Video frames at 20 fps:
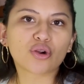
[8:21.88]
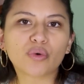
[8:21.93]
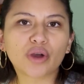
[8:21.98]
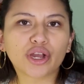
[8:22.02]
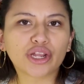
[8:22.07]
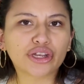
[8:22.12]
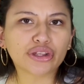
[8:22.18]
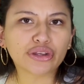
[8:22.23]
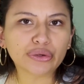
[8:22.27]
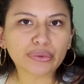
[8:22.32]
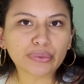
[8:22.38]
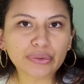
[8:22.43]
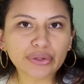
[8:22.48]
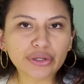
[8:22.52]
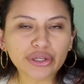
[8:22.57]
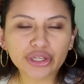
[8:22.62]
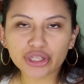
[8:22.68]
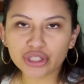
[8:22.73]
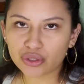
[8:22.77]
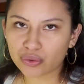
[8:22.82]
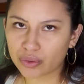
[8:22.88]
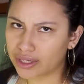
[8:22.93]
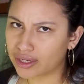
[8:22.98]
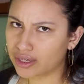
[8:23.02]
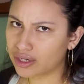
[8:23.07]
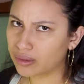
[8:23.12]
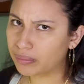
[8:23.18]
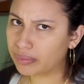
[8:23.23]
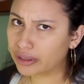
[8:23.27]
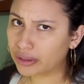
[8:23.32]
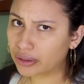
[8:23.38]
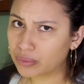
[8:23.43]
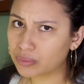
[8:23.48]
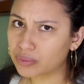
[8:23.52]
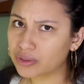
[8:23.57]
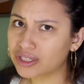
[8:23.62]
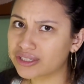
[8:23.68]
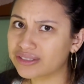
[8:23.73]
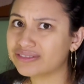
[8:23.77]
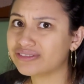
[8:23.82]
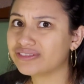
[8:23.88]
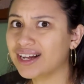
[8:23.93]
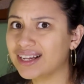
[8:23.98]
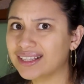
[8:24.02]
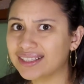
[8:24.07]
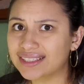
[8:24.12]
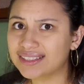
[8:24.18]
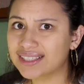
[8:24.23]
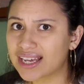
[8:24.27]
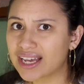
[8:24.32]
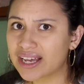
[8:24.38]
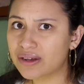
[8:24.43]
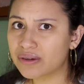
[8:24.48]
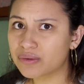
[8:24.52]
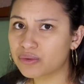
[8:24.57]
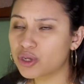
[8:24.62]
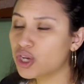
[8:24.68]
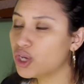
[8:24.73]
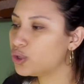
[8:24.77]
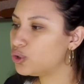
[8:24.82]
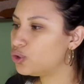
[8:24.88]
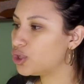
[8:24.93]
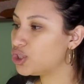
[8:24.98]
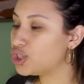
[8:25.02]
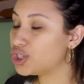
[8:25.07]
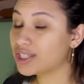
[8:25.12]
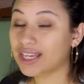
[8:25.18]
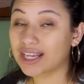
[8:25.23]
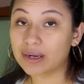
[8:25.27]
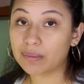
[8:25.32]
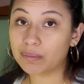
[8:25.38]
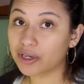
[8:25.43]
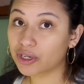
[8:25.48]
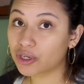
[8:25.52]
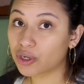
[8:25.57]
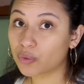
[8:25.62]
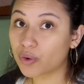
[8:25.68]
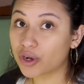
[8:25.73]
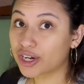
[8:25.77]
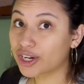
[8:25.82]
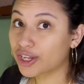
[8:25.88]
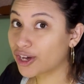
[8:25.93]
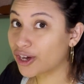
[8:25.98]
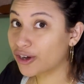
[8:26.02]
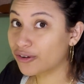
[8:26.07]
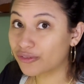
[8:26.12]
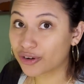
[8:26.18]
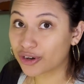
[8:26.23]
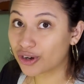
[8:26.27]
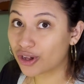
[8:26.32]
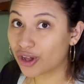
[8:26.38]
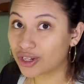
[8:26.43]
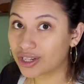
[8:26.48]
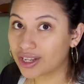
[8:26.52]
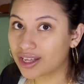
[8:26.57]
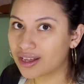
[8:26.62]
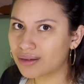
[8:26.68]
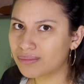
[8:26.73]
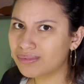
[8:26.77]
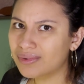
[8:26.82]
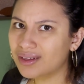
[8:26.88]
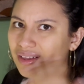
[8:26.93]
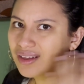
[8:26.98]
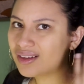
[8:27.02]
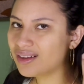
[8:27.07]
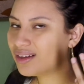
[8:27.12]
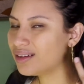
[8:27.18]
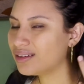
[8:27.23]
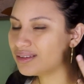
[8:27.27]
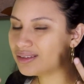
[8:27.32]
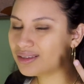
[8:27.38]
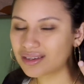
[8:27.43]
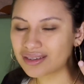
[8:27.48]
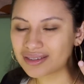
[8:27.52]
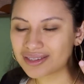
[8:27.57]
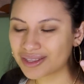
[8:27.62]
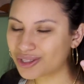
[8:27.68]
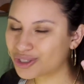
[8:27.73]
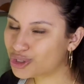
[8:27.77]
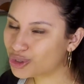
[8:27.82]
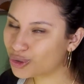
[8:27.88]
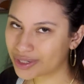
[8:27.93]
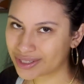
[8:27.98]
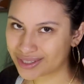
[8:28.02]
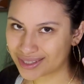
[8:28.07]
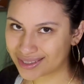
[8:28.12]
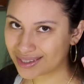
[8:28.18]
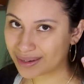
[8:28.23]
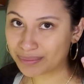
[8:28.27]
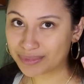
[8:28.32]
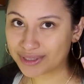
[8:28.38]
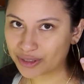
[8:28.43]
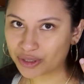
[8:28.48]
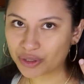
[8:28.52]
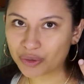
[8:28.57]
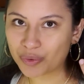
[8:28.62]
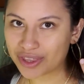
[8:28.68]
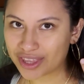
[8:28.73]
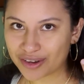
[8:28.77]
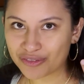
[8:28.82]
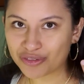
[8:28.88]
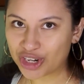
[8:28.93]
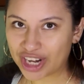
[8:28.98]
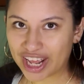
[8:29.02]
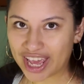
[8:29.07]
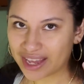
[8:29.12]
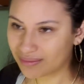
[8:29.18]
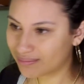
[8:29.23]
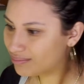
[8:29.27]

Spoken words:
do? Do I get a bigger one and file it down? Do I just get a bigger one and cover it all up? These are the choices I'm dealing with every day.